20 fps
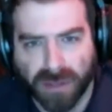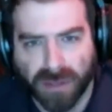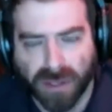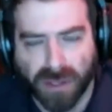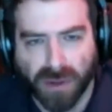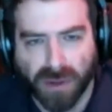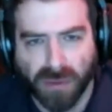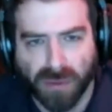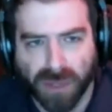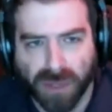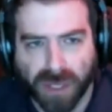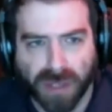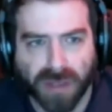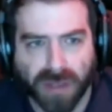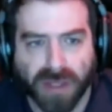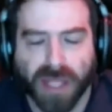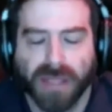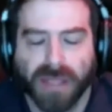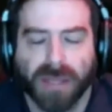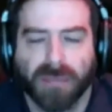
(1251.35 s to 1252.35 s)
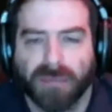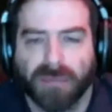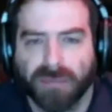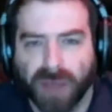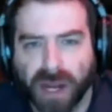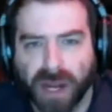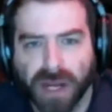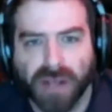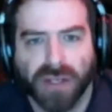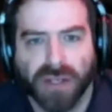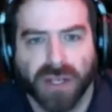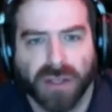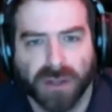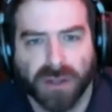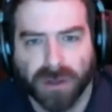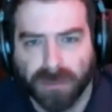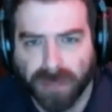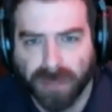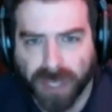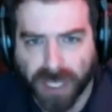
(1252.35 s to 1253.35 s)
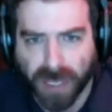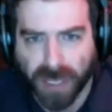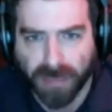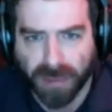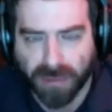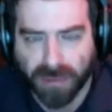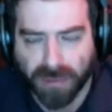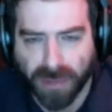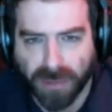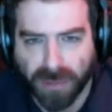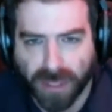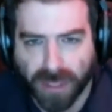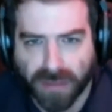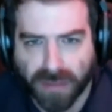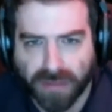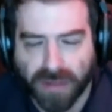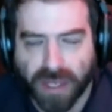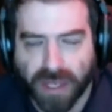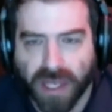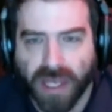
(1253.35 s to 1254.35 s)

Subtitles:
we need to let them fight each other and pick up the remnants.